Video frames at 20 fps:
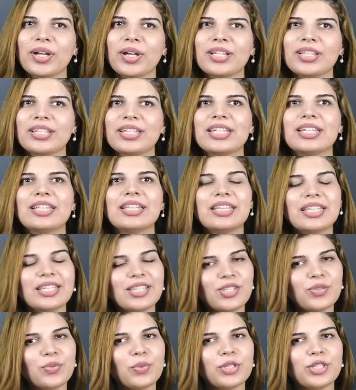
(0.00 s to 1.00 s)
And in
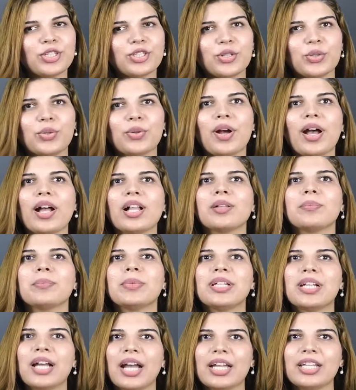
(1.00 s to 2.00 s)
this video, I'll be
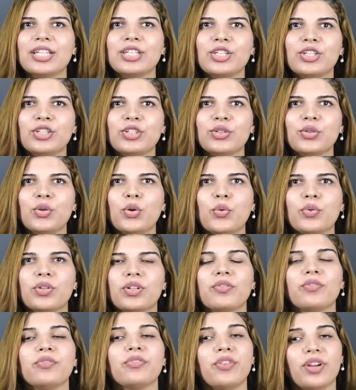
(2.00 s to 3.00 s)
guiding you over
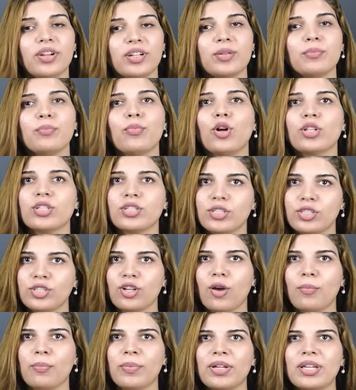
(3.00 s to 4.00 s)
a very important
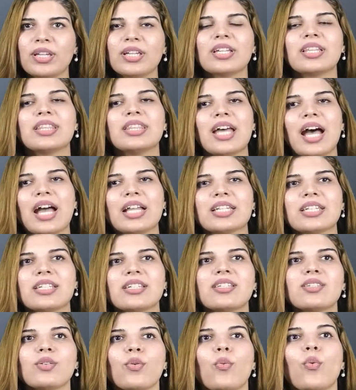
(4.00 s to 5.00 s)
topic, that
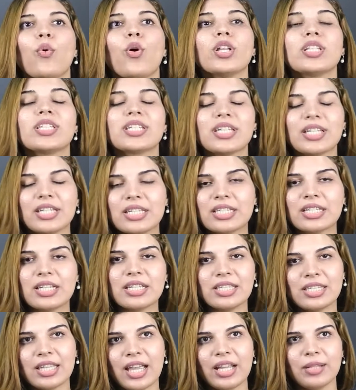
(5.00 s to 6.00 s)
is, what is
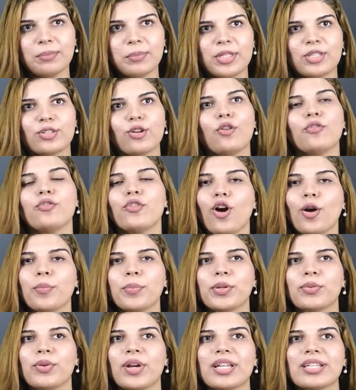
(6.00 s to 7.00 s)
assignment of
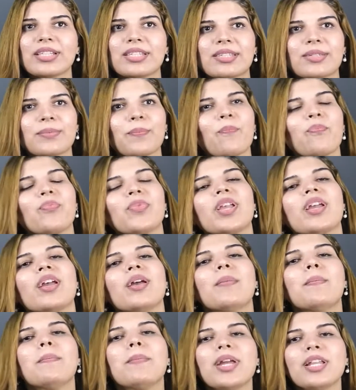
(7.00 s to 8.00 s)
copyrights.
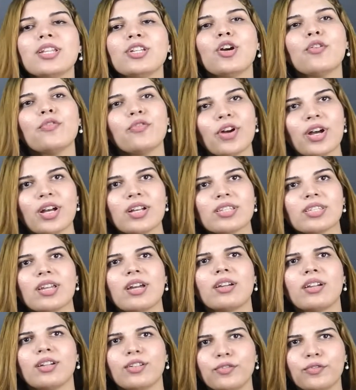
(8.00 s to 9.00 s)
Many of us
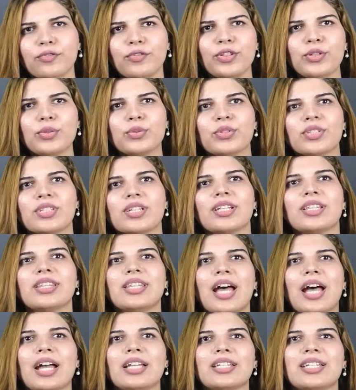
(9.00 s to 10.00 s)
are confused
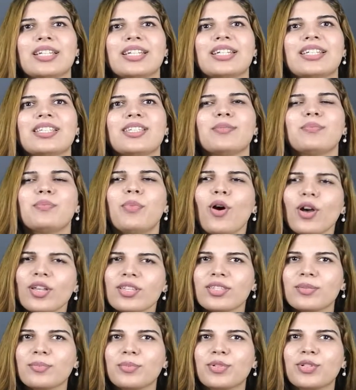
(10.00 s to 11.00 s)
that is it
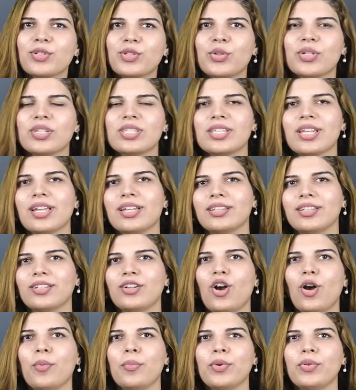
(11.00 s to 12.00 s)
possible to assign the
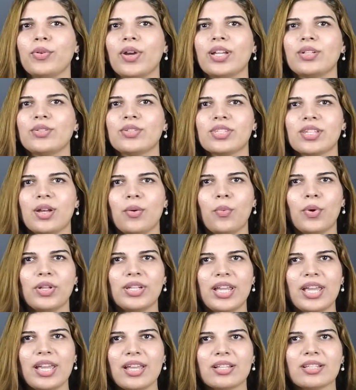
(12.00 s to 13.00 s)
copyright to someone
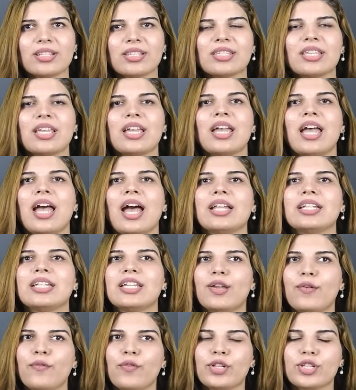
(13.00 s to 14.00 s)
else, and
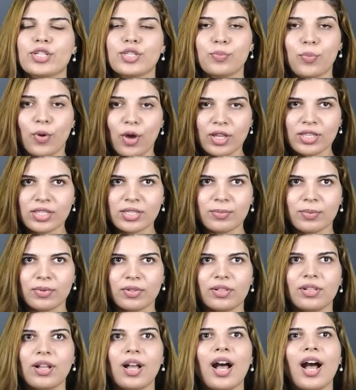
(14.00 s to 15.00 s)
if it is
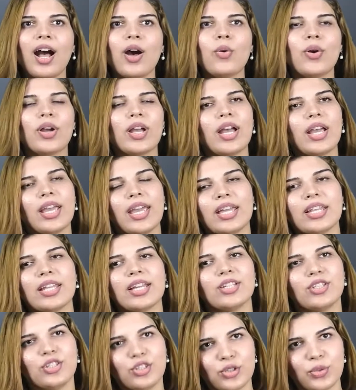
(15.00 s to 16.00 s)
possible, how can
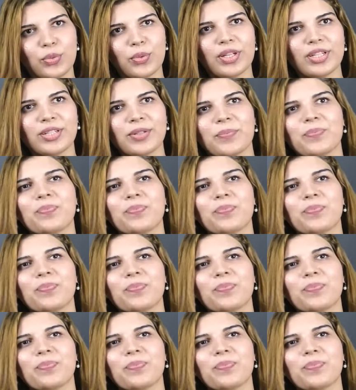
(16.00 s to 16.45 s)
I do it?